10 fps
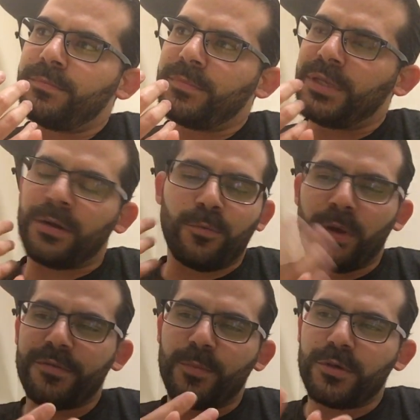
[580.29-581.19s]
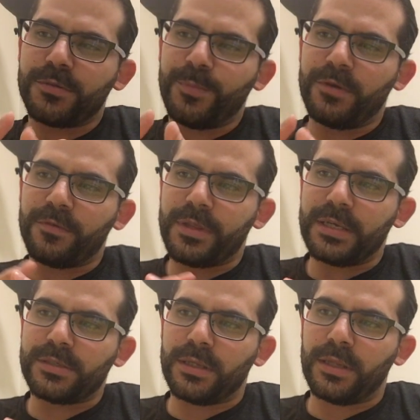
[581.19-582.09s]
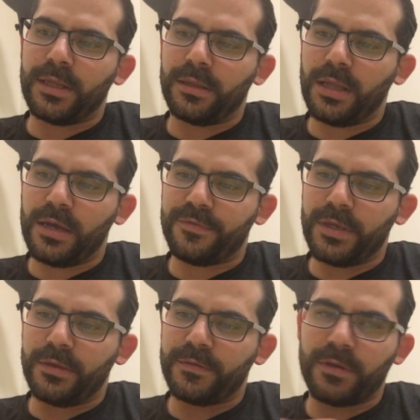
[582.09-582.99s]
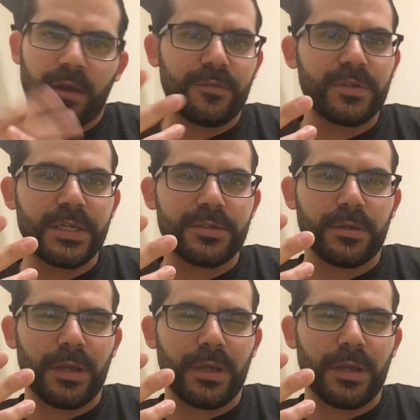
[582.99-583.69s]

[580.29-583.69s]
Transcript: you know, one of the most beautiful things in life is conversation